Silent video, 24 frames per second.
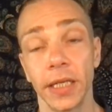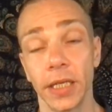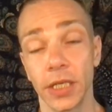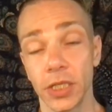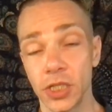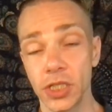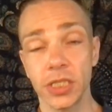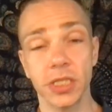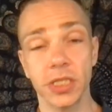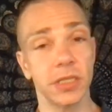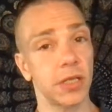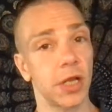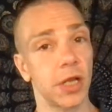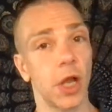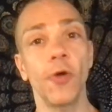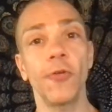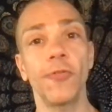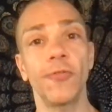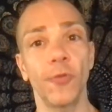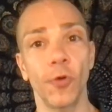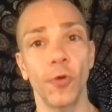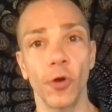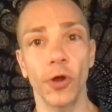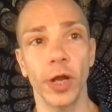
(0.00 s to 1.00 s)
Just go
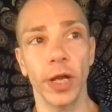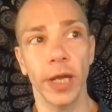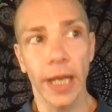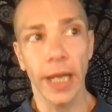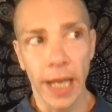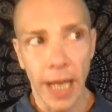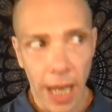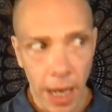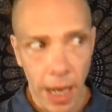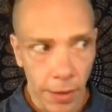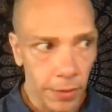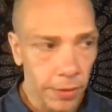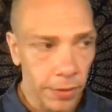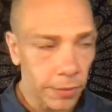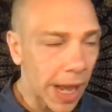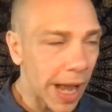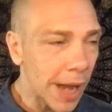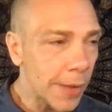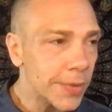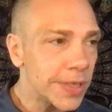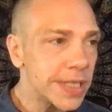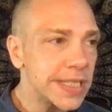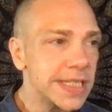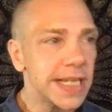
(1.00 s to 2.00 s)
for it. And
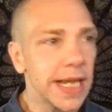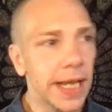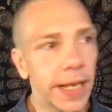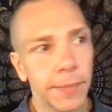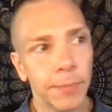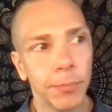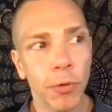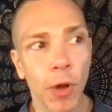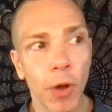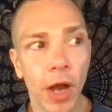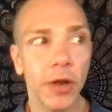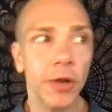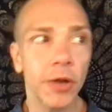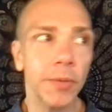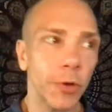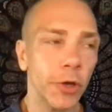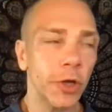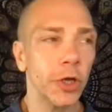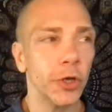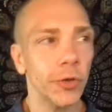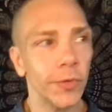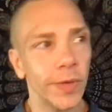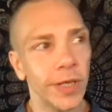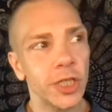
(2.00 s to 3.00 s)
I would say prior to
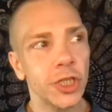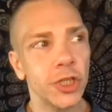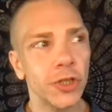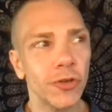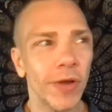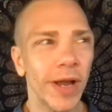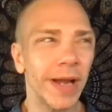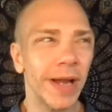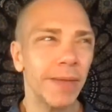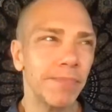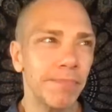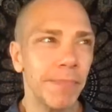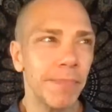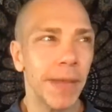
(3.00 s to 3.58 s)
Mercury retrograde,